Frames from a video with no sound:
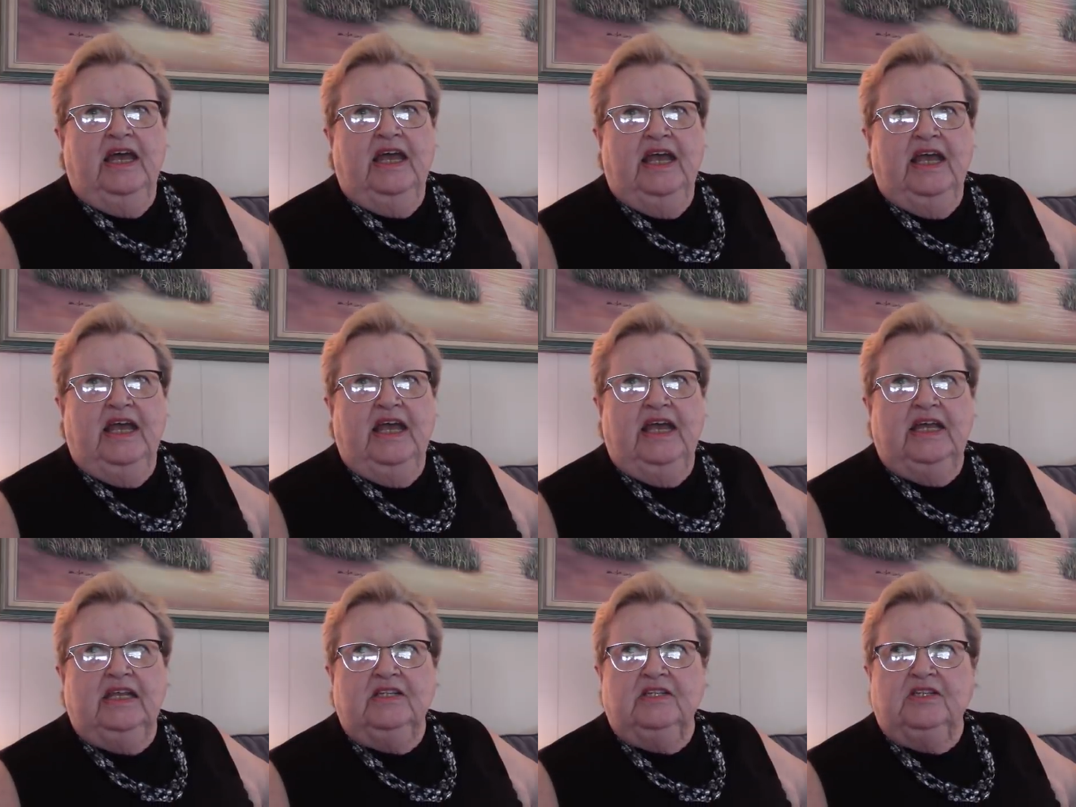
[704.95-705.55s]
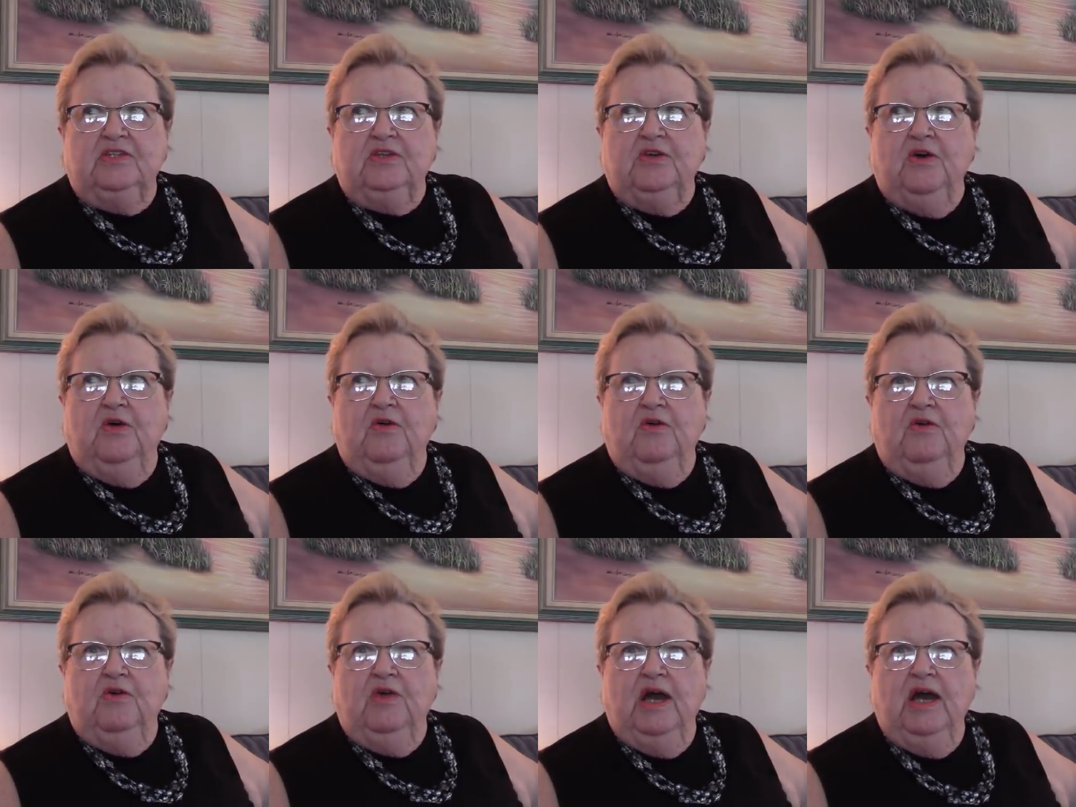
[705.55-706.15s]
And
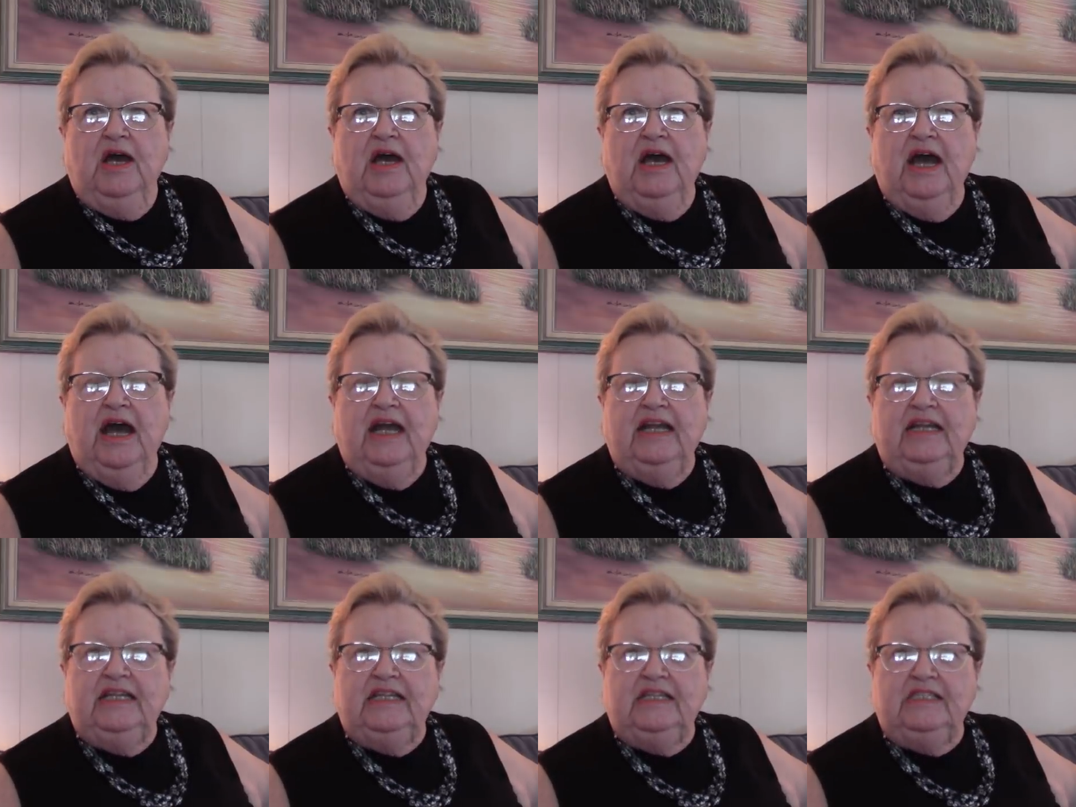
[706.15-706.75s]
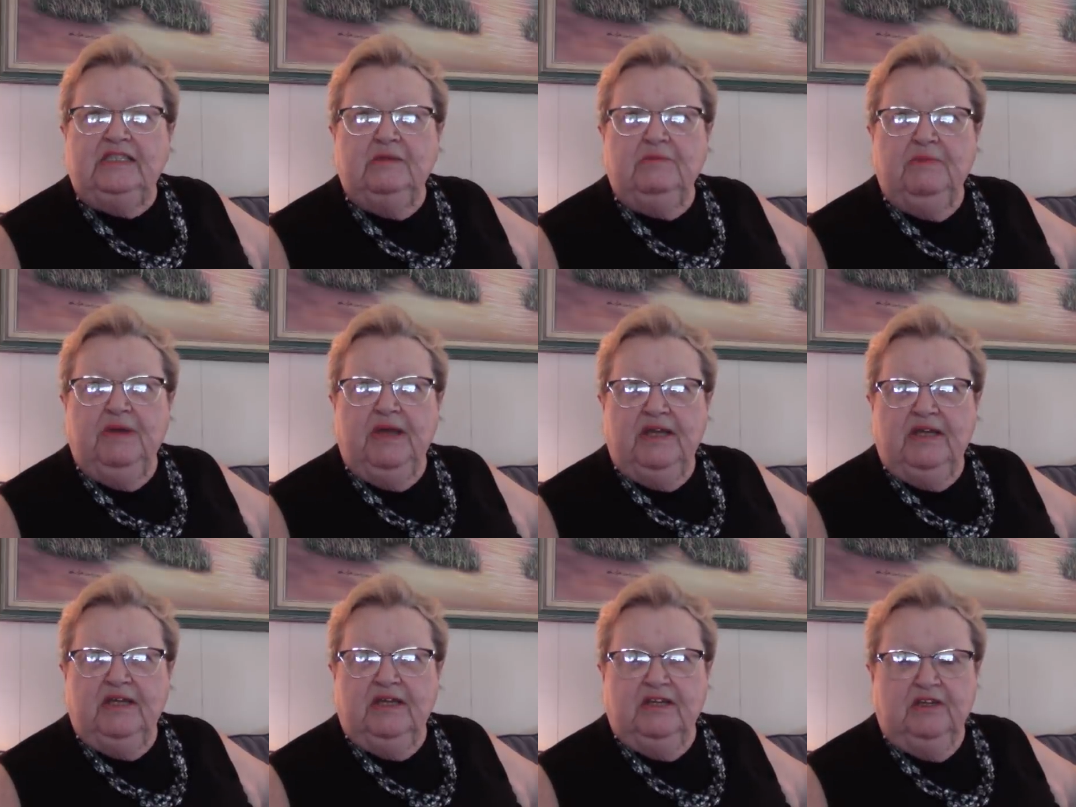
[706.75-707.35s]
so I need to
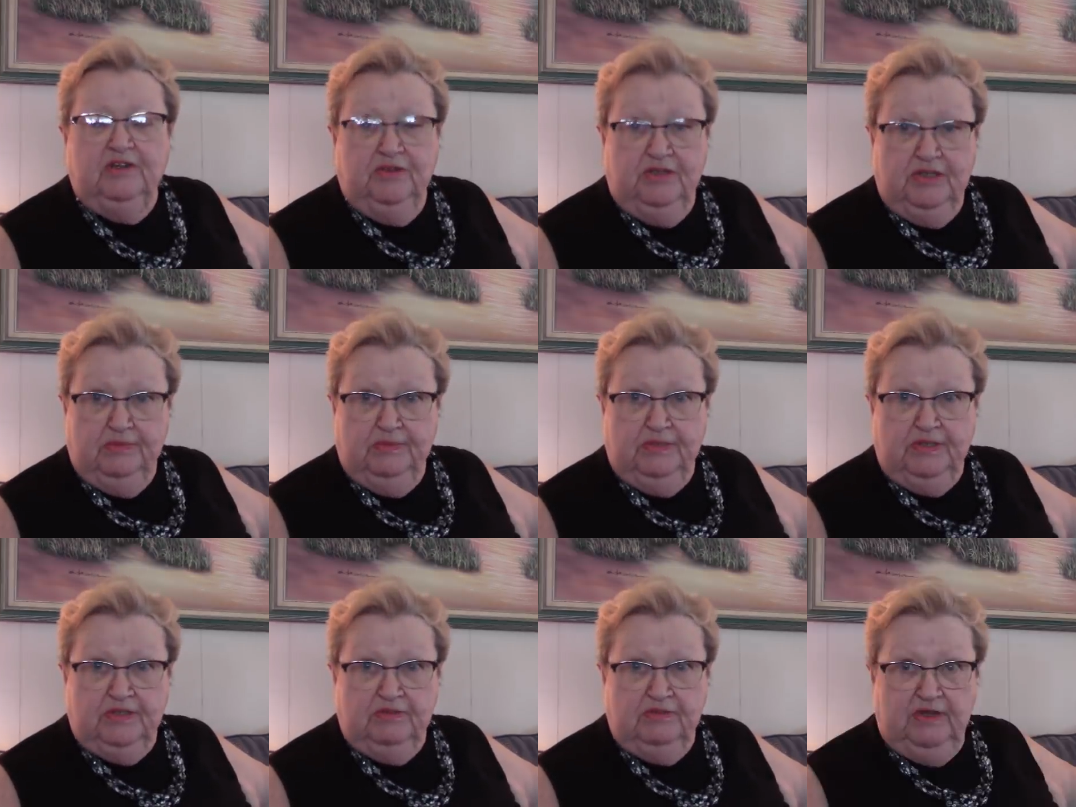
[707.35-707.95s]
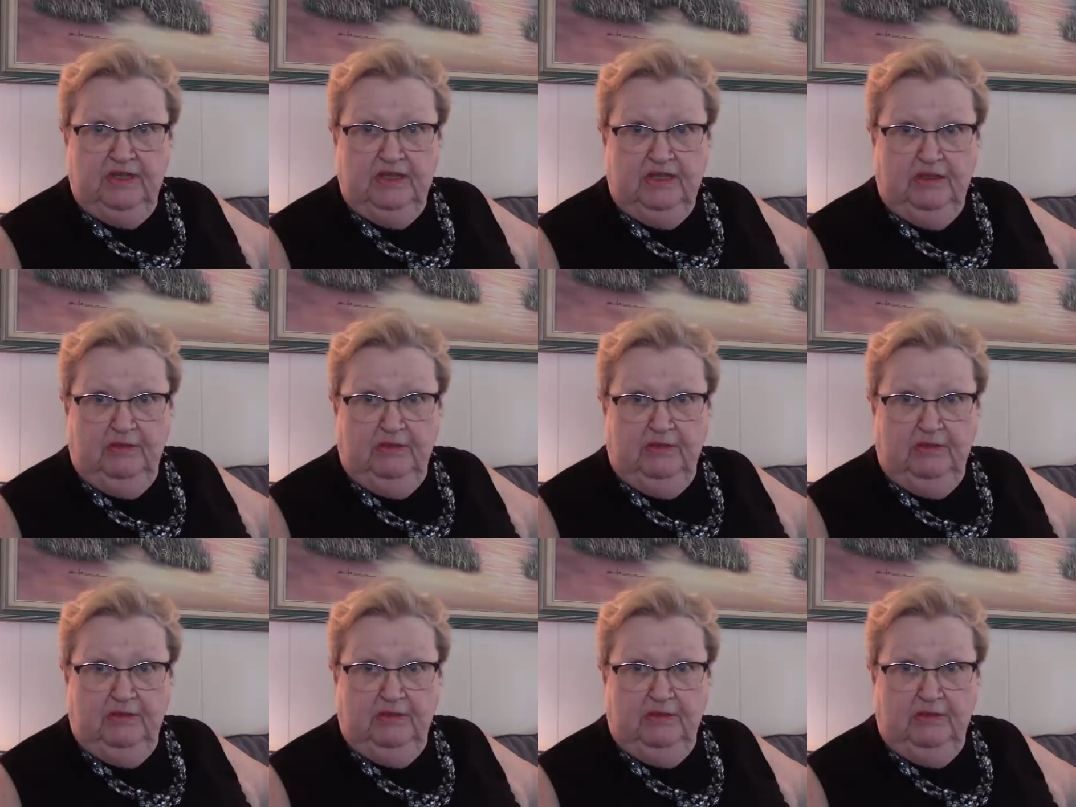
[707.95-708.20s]
make a Christmas wreath.